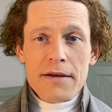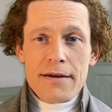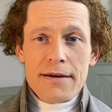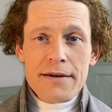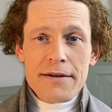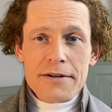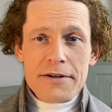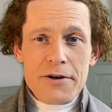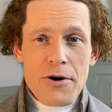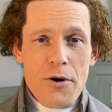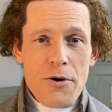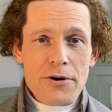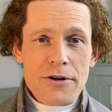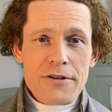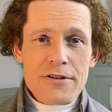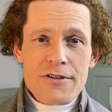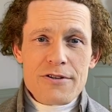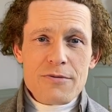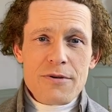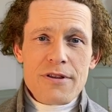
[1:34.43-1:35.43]
in
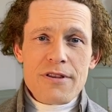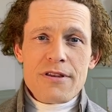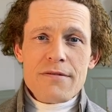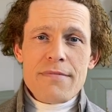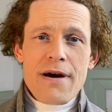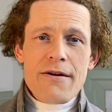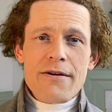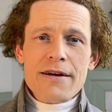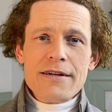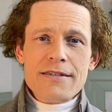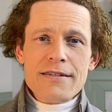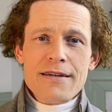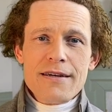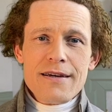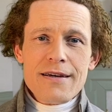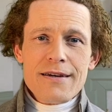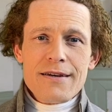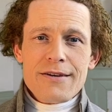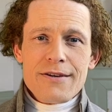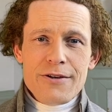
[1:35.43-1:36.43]
accordance with the merit
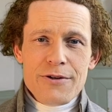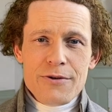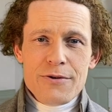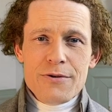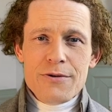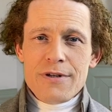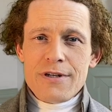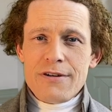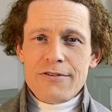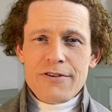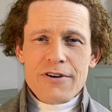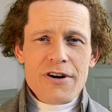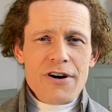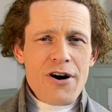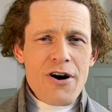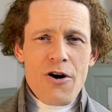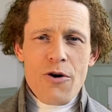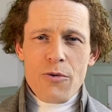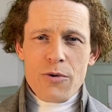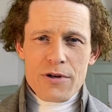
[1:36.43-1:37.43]
you have
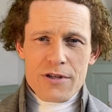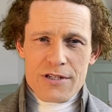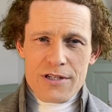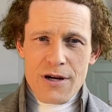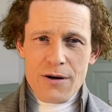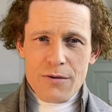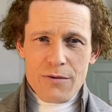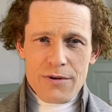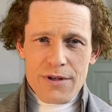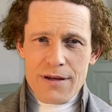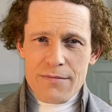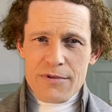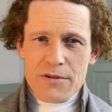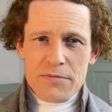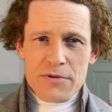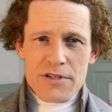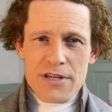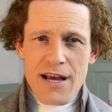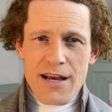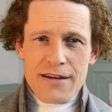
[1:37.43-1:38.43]
always known them to
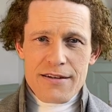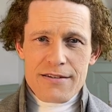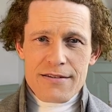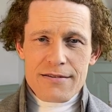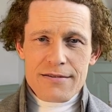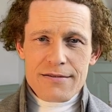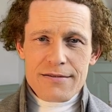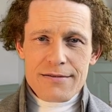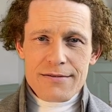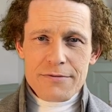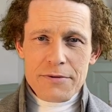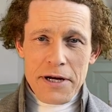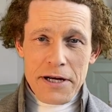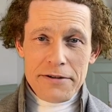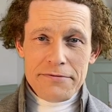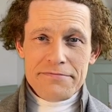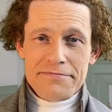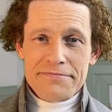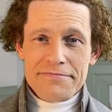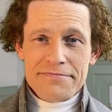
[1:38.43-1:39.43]
possess. Well,
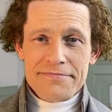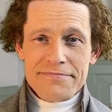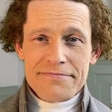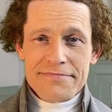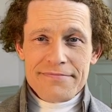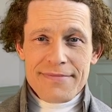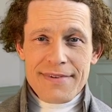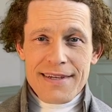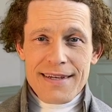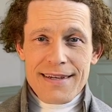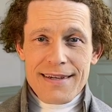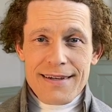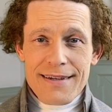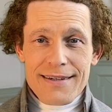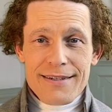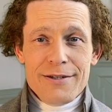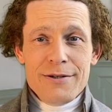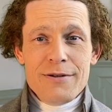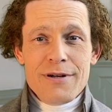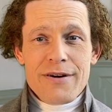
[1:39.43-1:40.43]

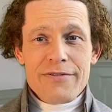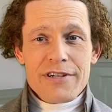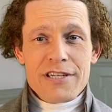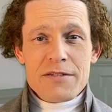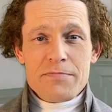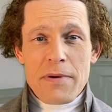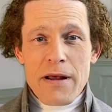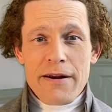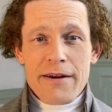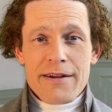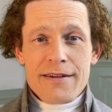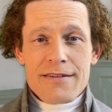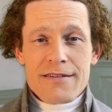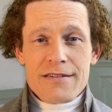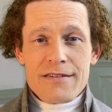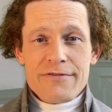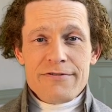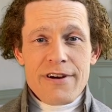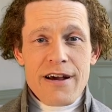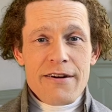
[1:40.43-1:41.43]
you have experienced
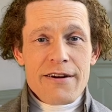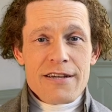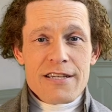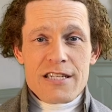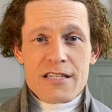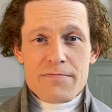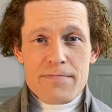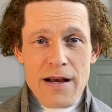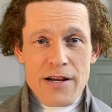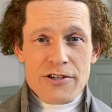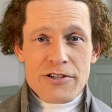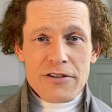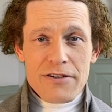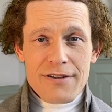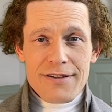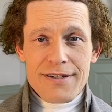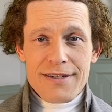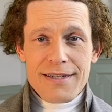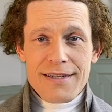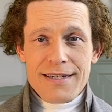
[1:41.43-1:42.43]
a very special
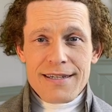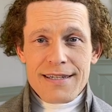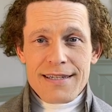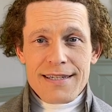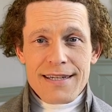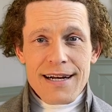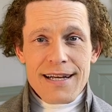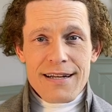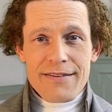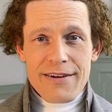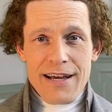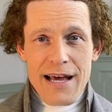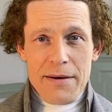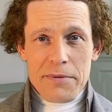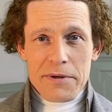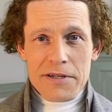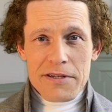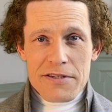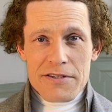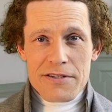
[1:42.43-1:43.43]
kind of
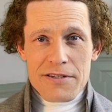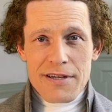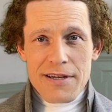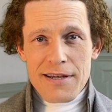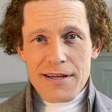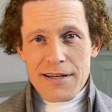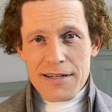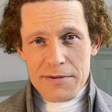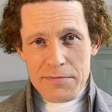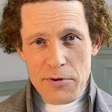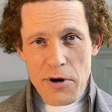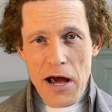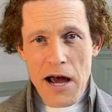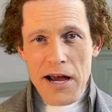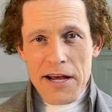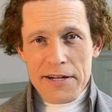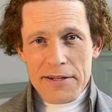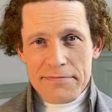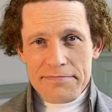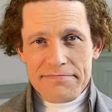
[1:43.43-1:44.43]
happiness and pride.